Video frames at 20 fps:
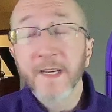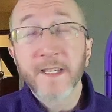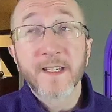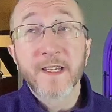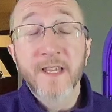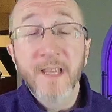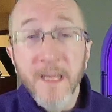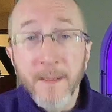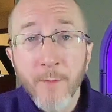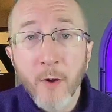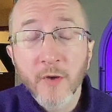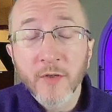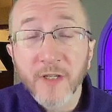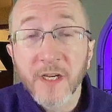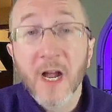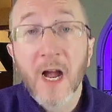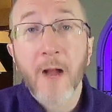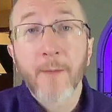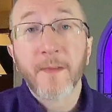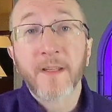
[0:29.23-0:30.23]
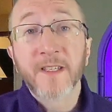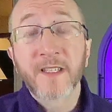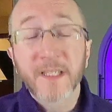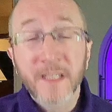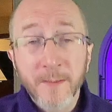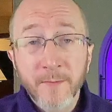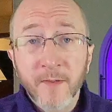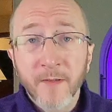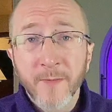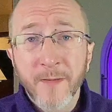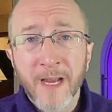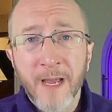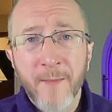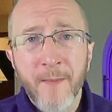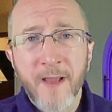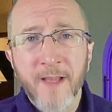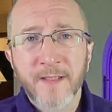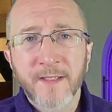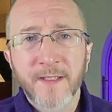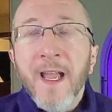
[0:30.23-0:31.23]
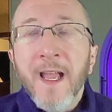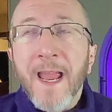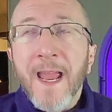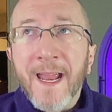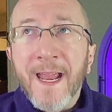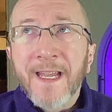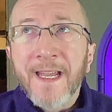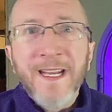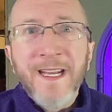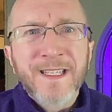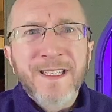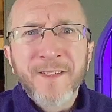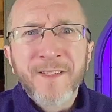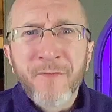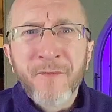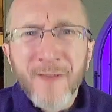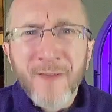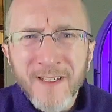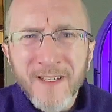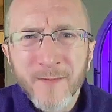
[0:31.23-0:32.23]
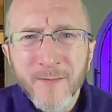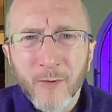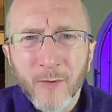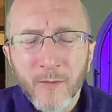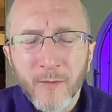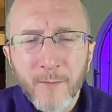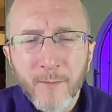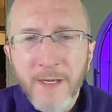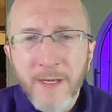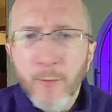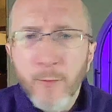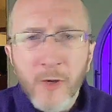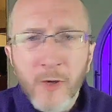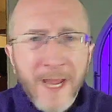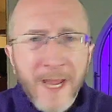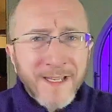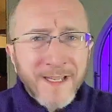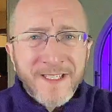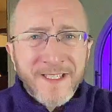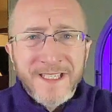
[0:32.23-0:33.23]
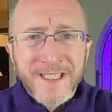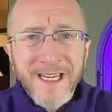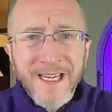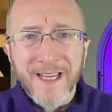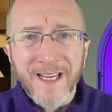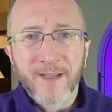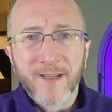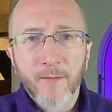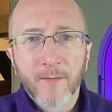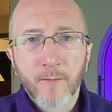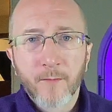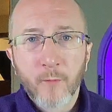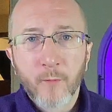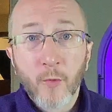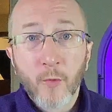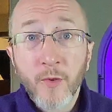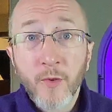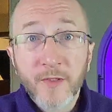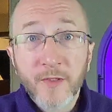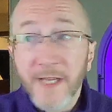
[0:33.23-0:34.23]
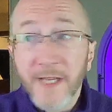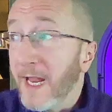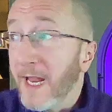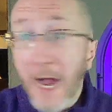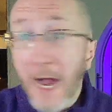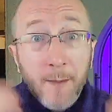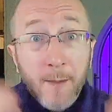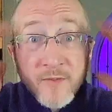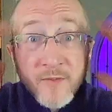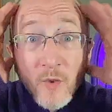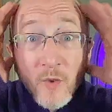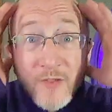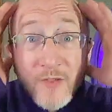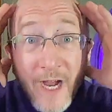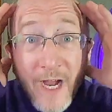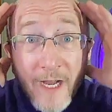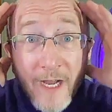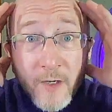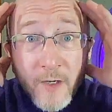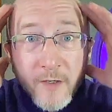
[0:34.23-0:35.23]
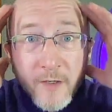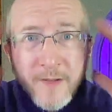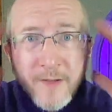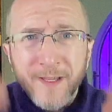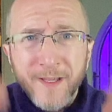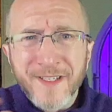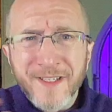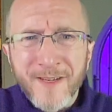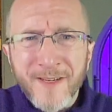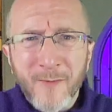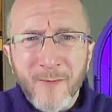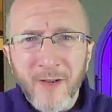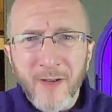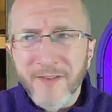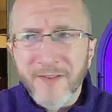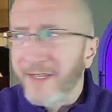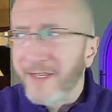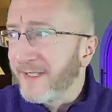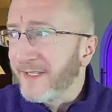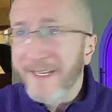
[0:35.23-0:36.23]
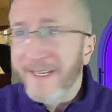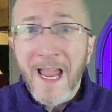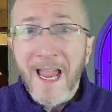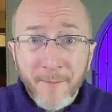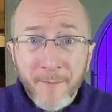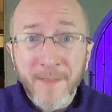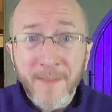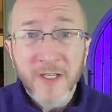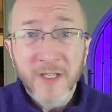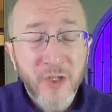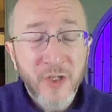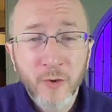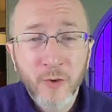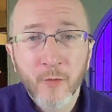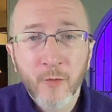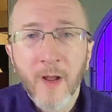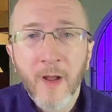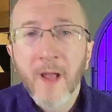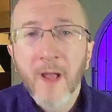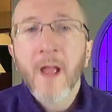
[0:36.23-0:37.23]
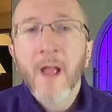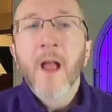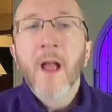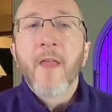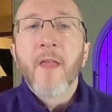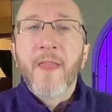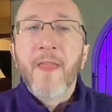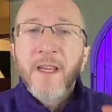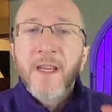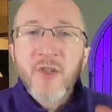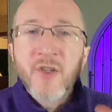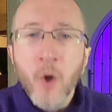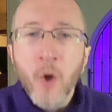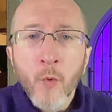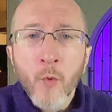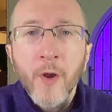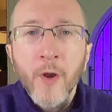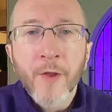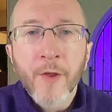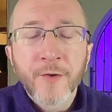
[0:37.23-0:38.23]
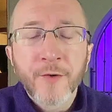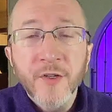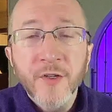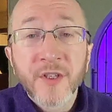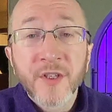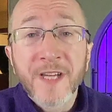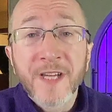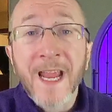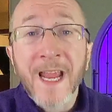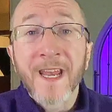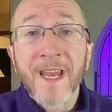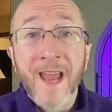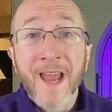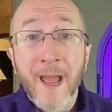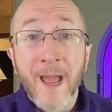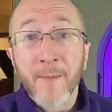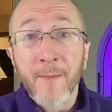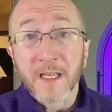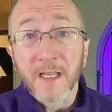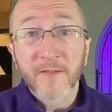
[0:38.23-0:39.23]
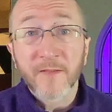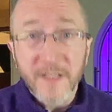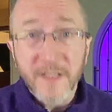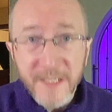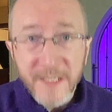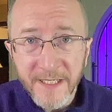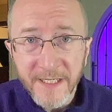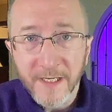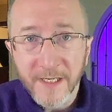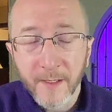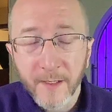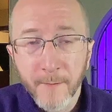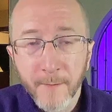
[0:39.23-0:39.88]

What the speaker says: is the most common symptom in MS, and it's invisible. People can't see it. When you say, I'm so tired, and then someone else says, yeah, me too, they don't understand MS fatigue.